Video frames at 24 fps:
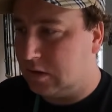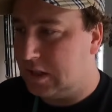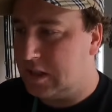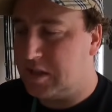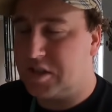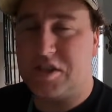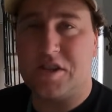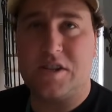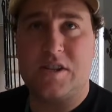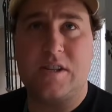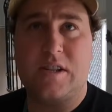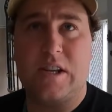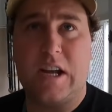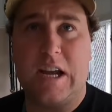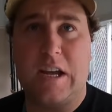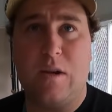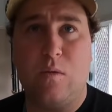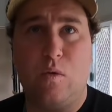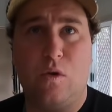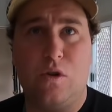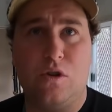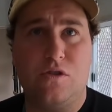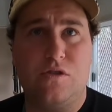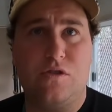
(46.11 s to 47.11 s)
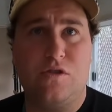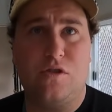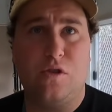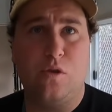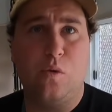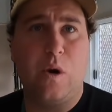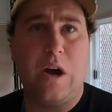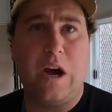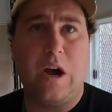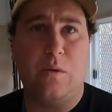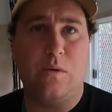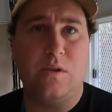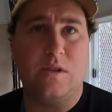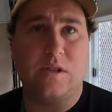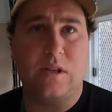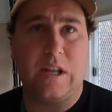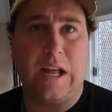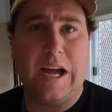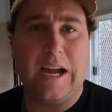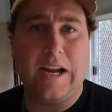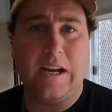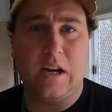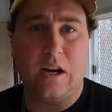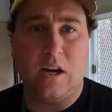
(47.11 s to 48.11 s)
let's just say what two hours
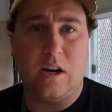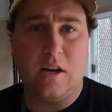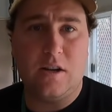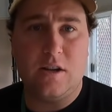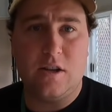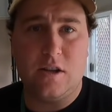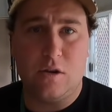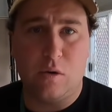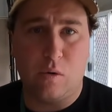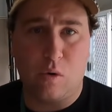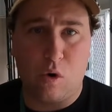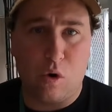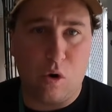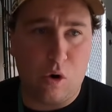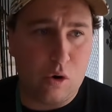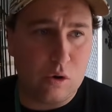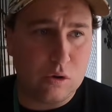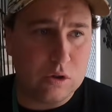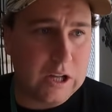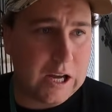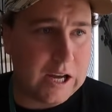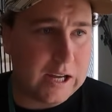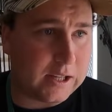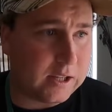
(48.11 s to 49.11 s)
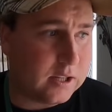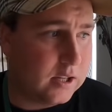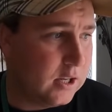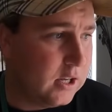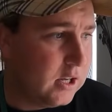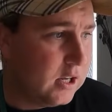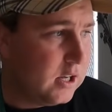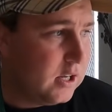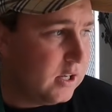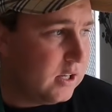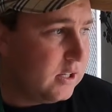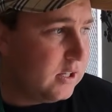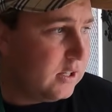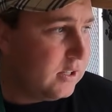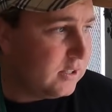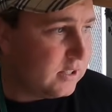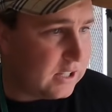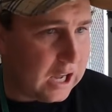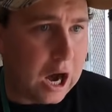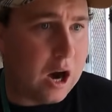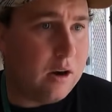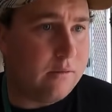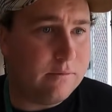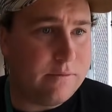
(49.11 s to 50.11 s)
later you're all like
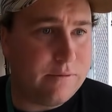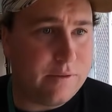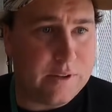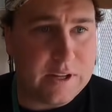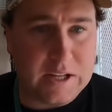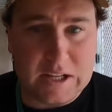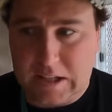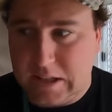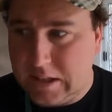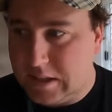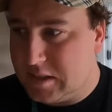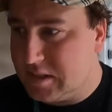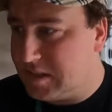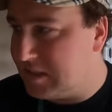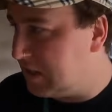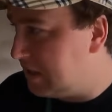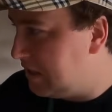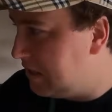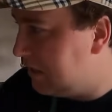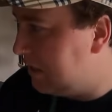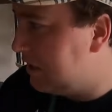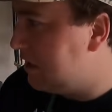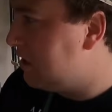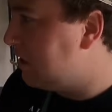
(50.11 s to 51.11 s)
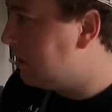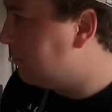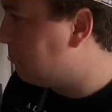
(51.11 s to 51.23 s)
comfy, sitting in